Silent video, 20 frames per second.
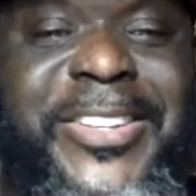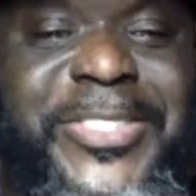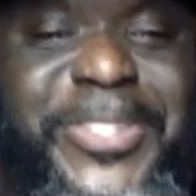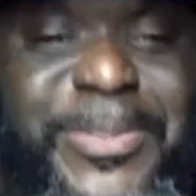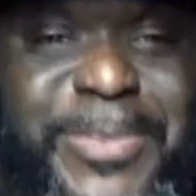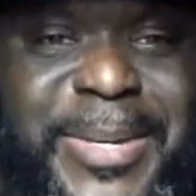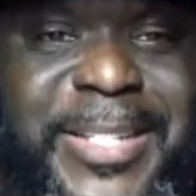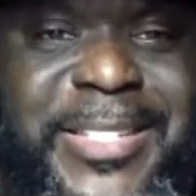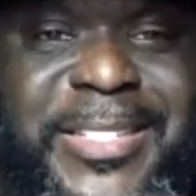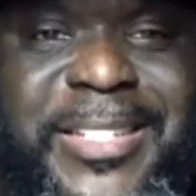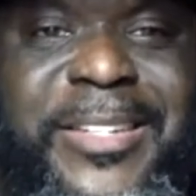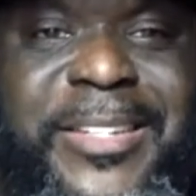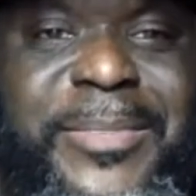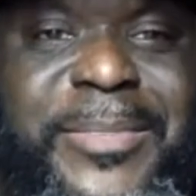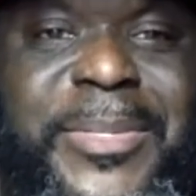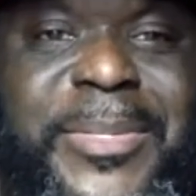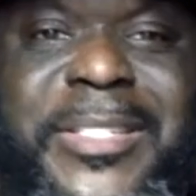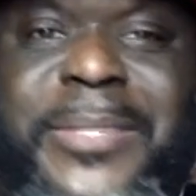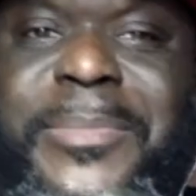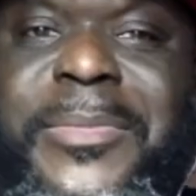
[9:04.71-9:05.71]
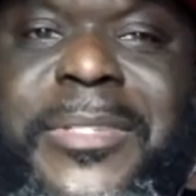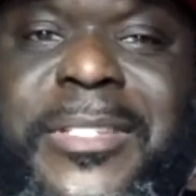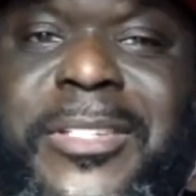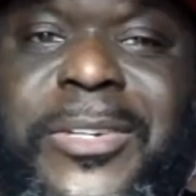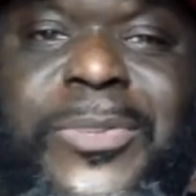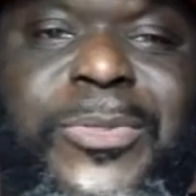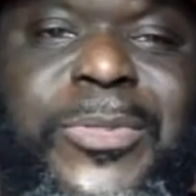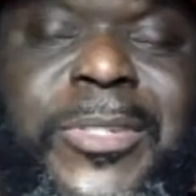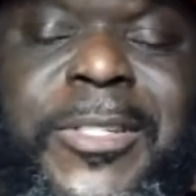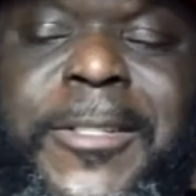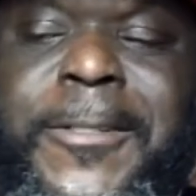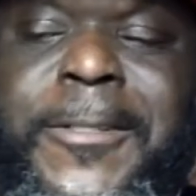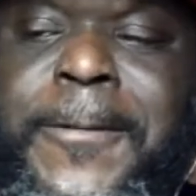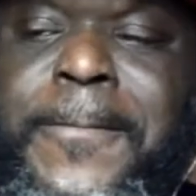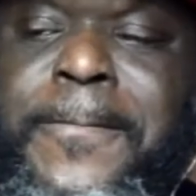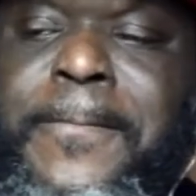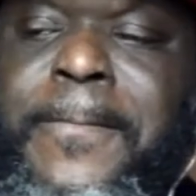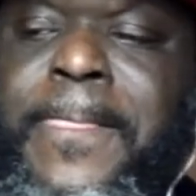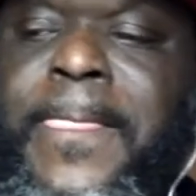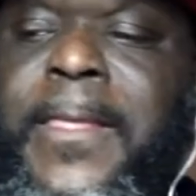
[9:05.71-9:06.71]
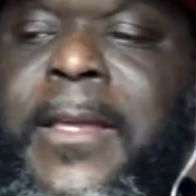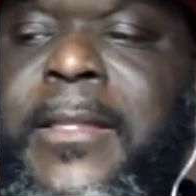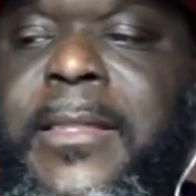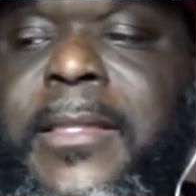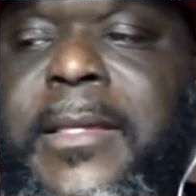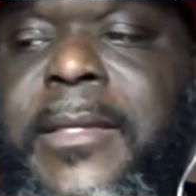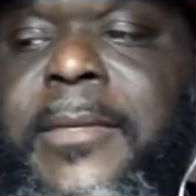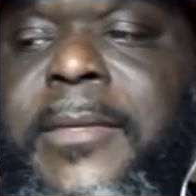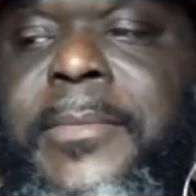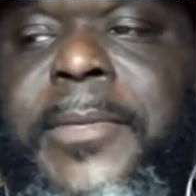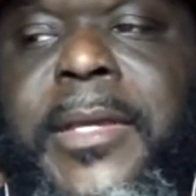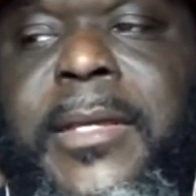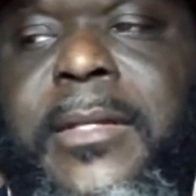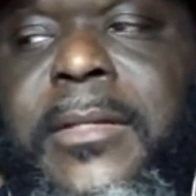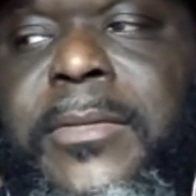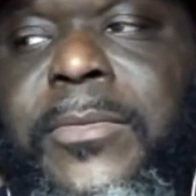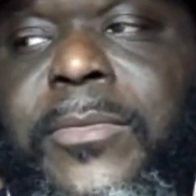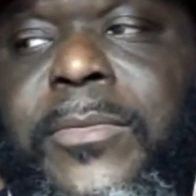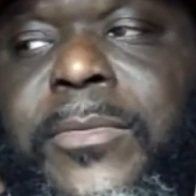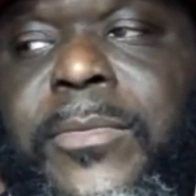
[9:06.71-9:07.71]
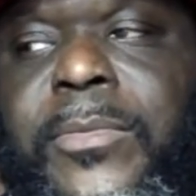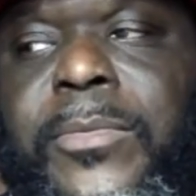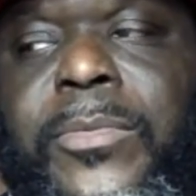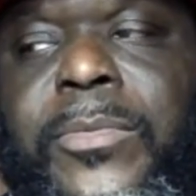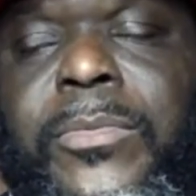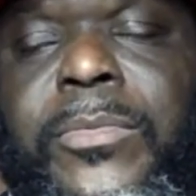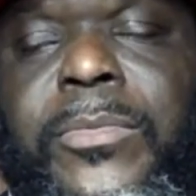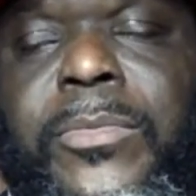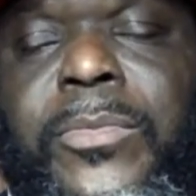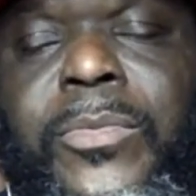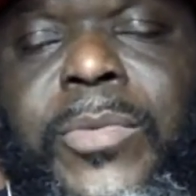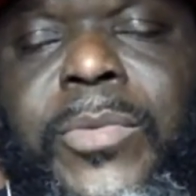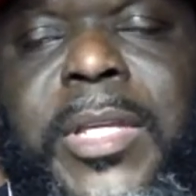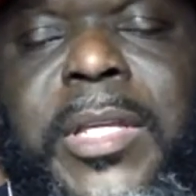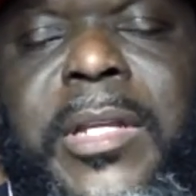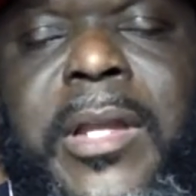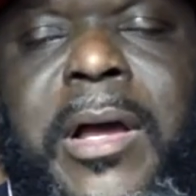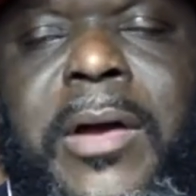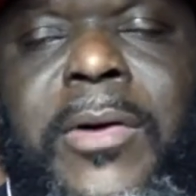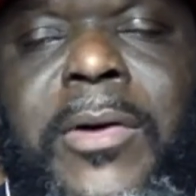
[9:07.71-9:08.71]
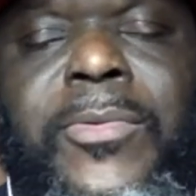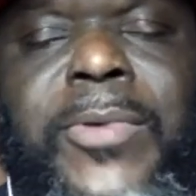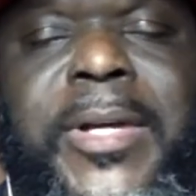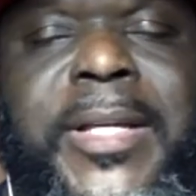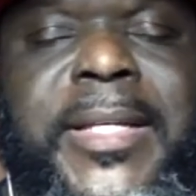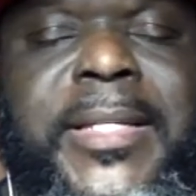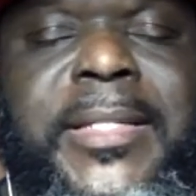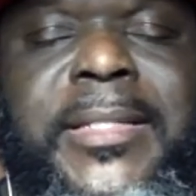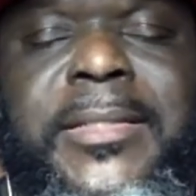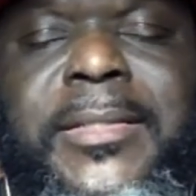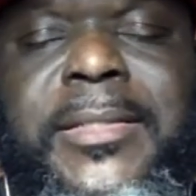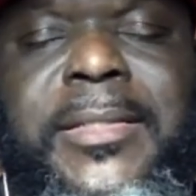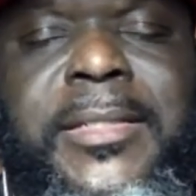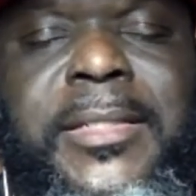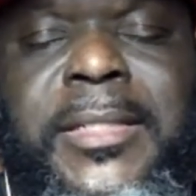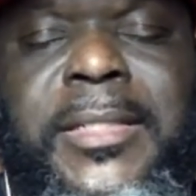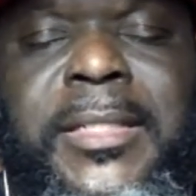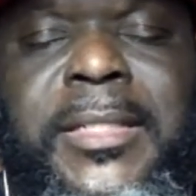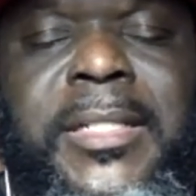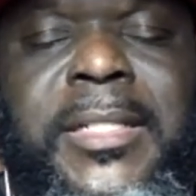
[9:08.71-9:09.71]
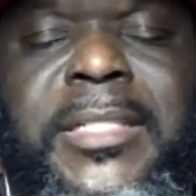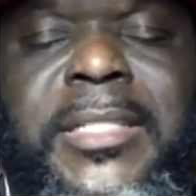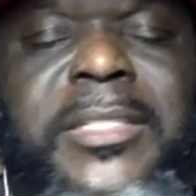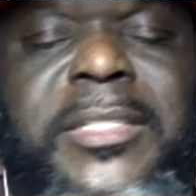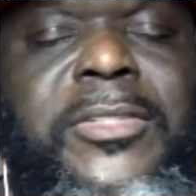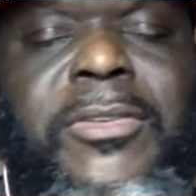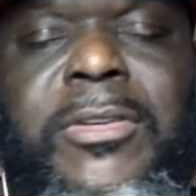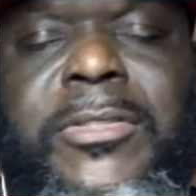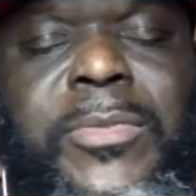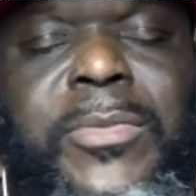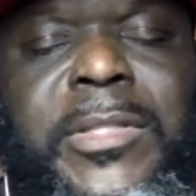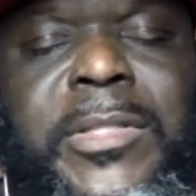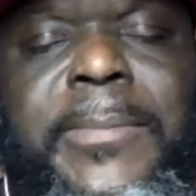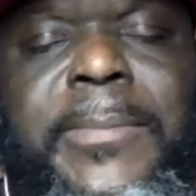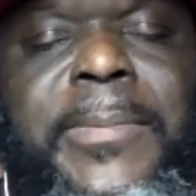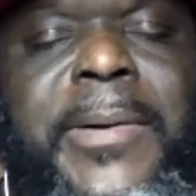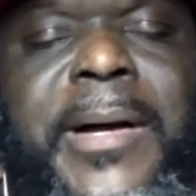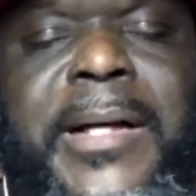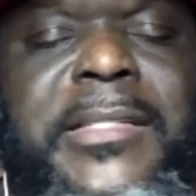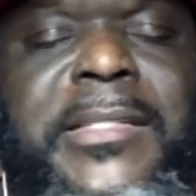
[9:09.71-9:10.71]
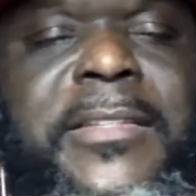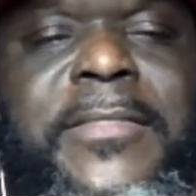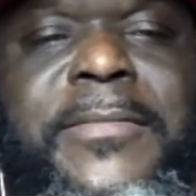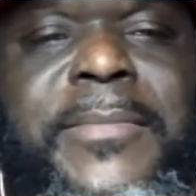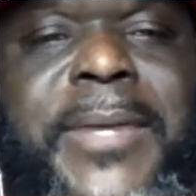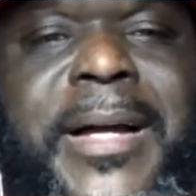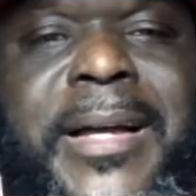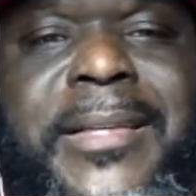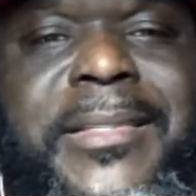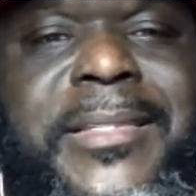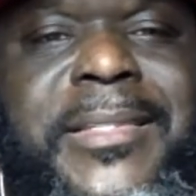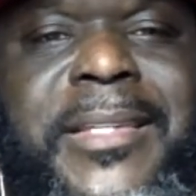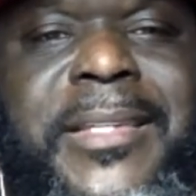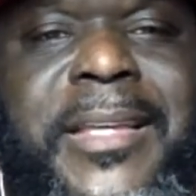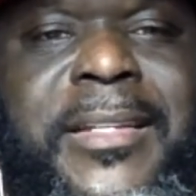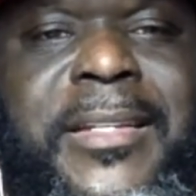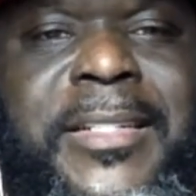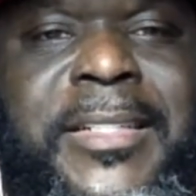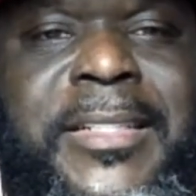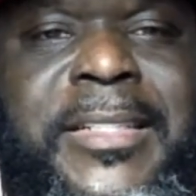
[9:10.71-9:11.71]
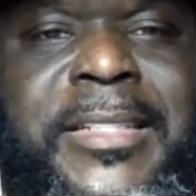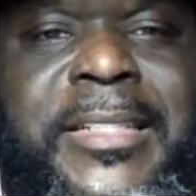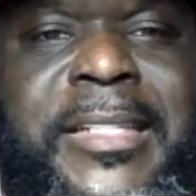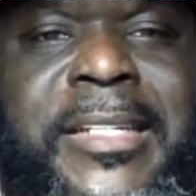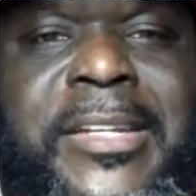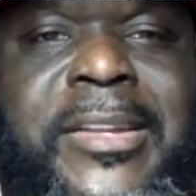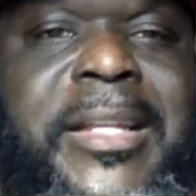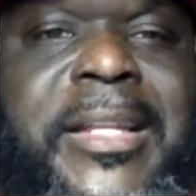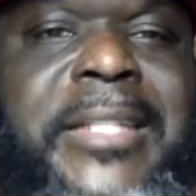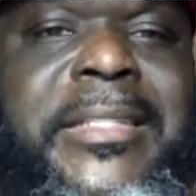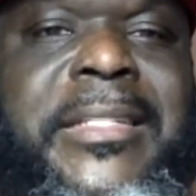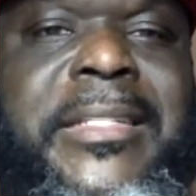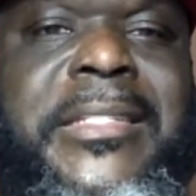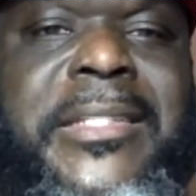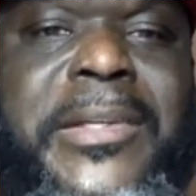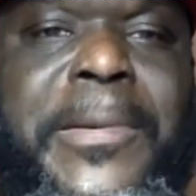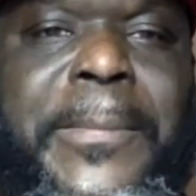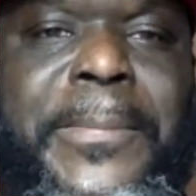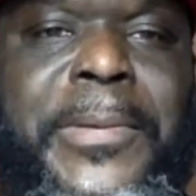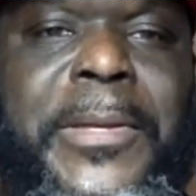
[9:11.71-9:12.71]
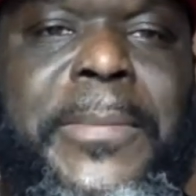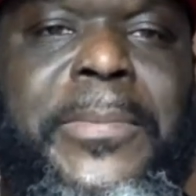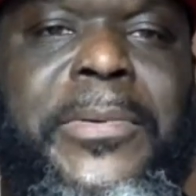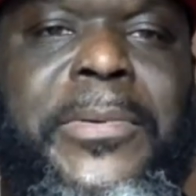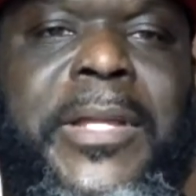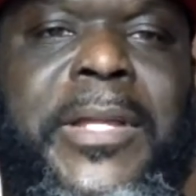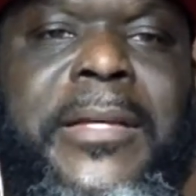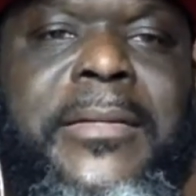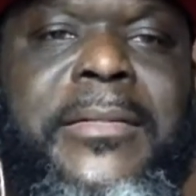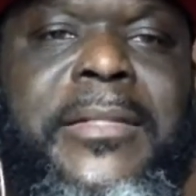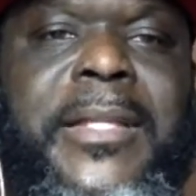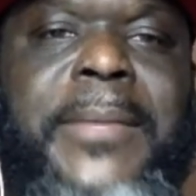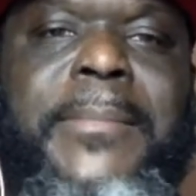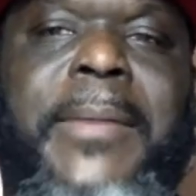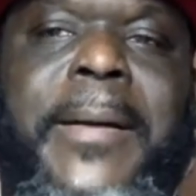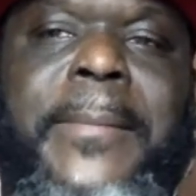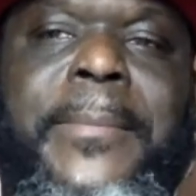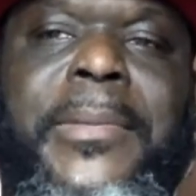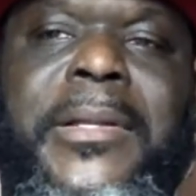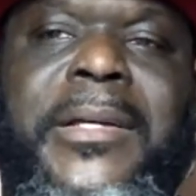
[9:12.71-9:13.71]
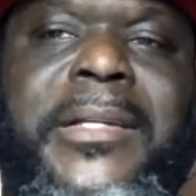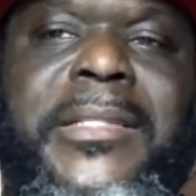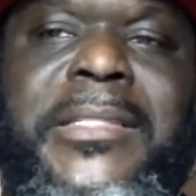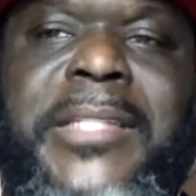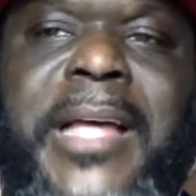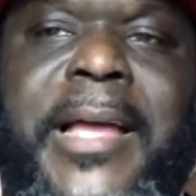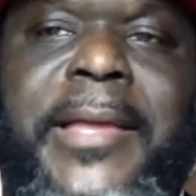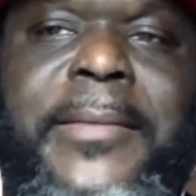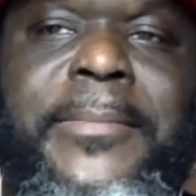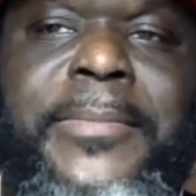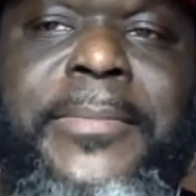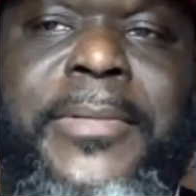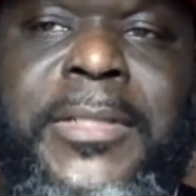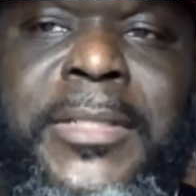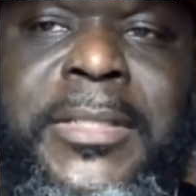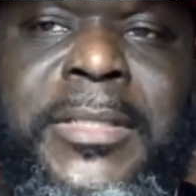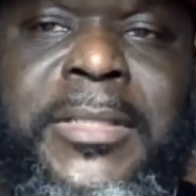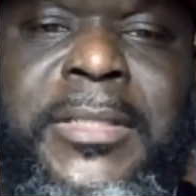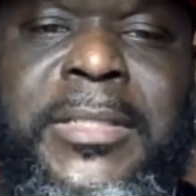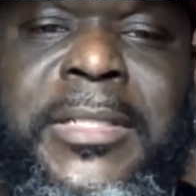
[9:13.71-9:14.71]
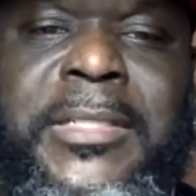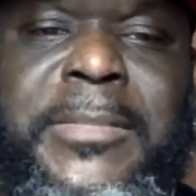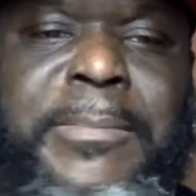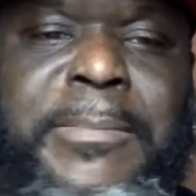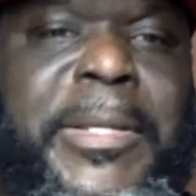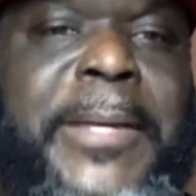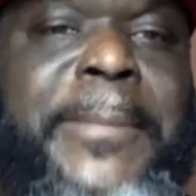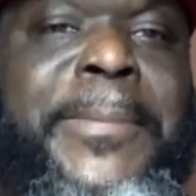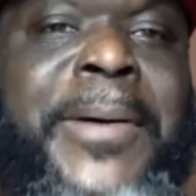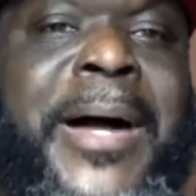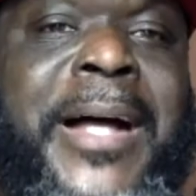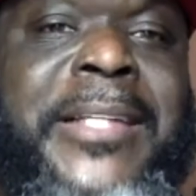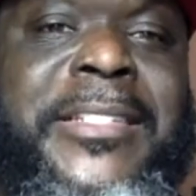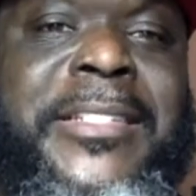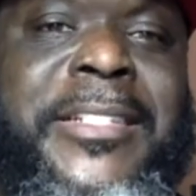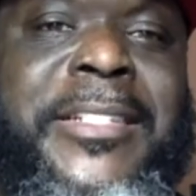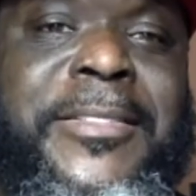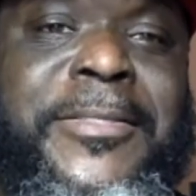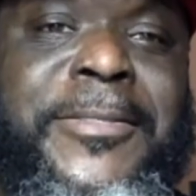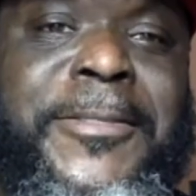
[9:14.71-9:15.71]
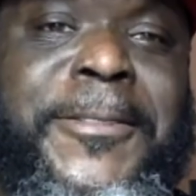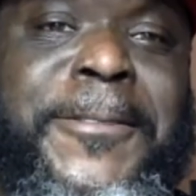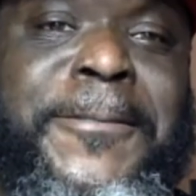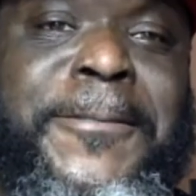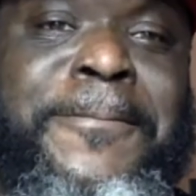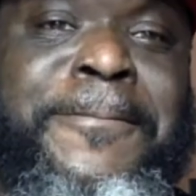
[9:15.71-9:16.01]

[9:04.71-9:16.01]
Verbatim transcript: those are my sentiments. I mean, so I think, man, we can always. It starts with the positive mindset. Mm-hmm. I like to tell people that that my blood type is B positive.